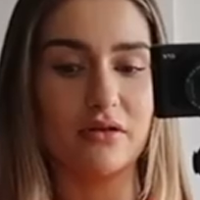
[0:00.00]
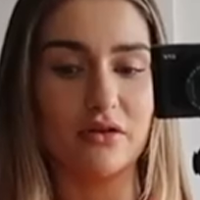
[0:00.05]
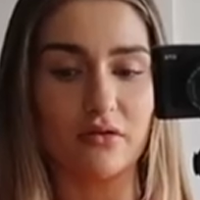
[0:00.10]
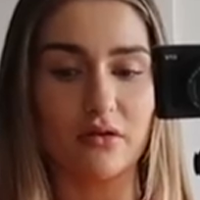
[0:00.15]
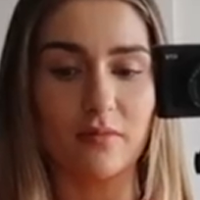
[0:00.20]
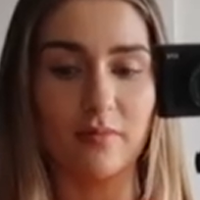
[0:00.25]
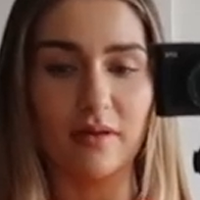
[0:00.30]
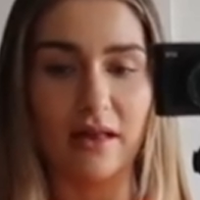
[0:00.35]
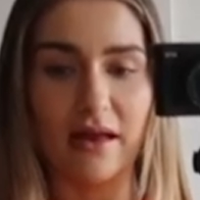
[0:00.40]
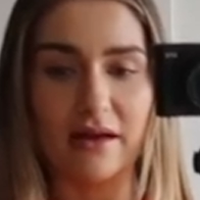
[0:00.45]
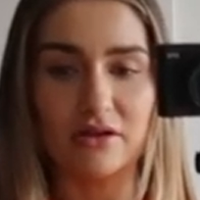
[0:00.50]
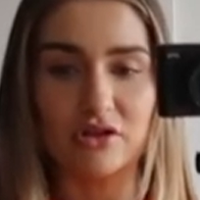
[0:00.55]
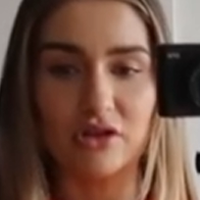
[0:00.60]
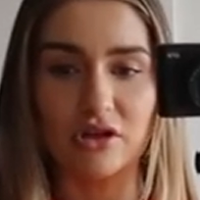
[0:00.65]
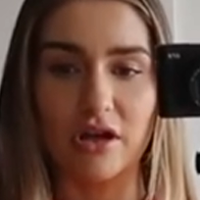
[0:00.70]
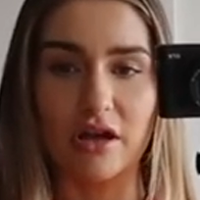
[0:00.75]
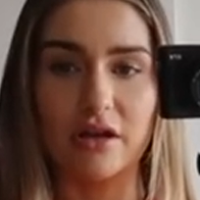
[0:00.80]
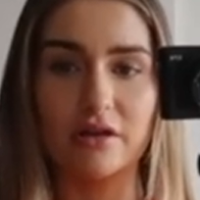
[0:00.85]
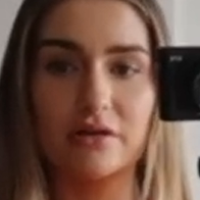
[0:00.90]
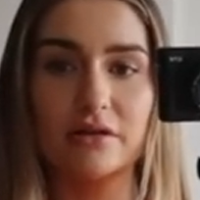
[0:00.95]
and your
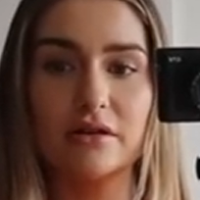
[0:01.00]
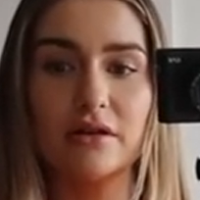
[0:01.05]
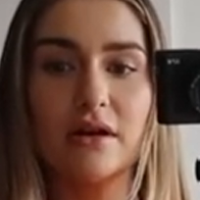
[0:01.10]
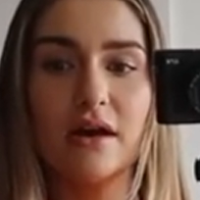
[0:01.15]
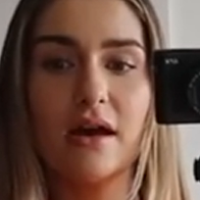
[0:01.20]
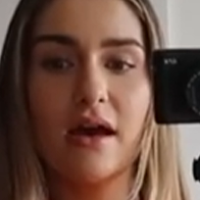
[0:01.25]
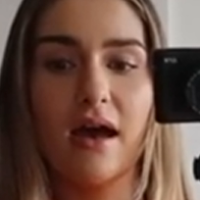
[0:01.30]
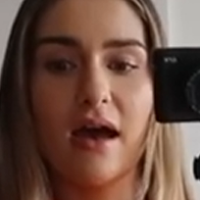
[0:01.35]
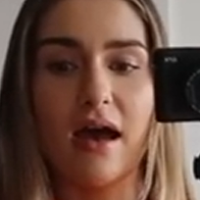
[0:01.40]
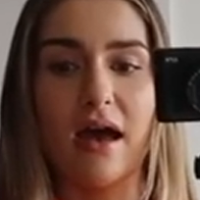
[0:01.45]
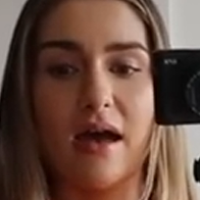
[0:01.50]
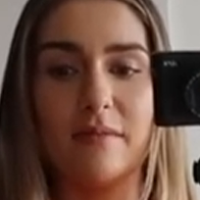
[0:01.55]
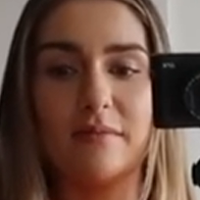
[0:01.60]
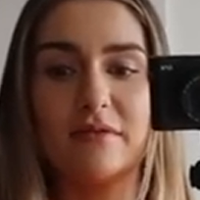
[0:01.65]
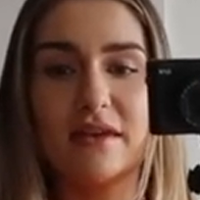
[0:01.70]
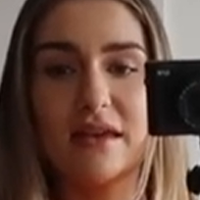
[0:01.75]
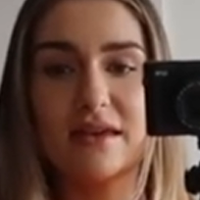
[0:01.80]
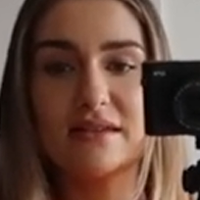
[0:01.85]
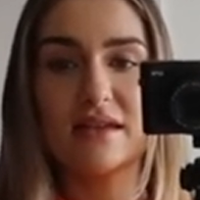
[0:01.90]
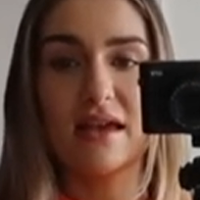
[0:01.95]
complexion.
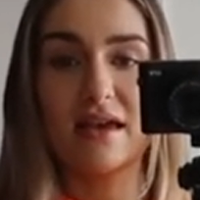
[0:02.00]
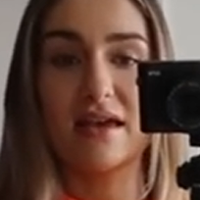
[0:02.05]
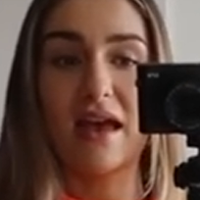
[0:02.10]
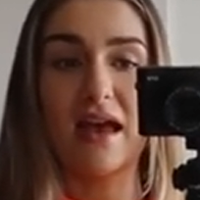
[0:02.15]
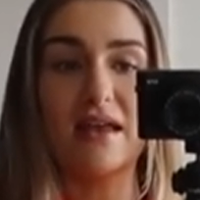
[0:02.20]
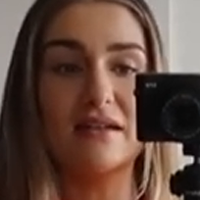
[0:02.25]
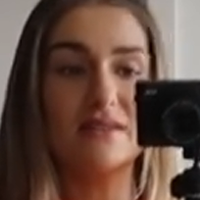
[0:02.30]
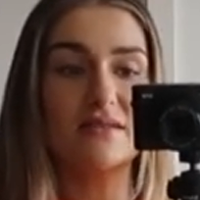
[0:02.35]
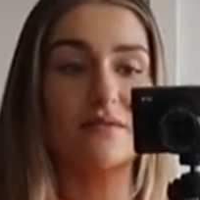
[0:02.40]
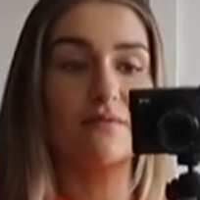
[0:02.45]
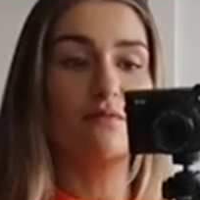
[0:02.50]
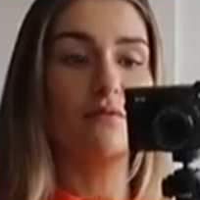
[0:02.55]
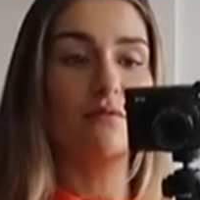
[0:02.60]
This again is a